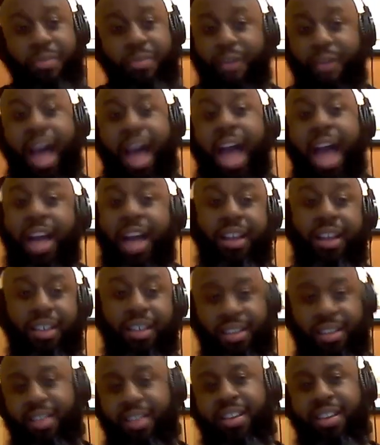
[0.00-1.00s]
fire.
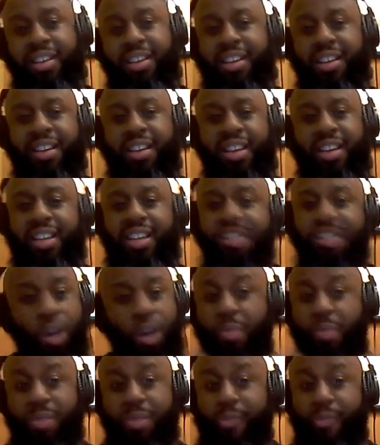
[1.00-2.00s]
It's
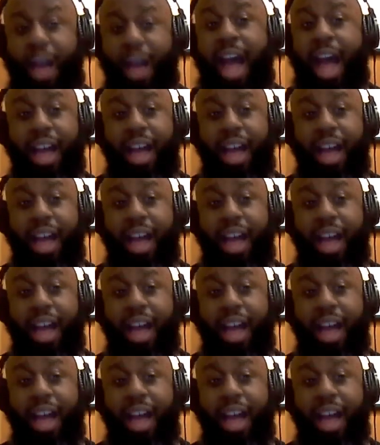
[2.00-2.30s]
gonna be fire.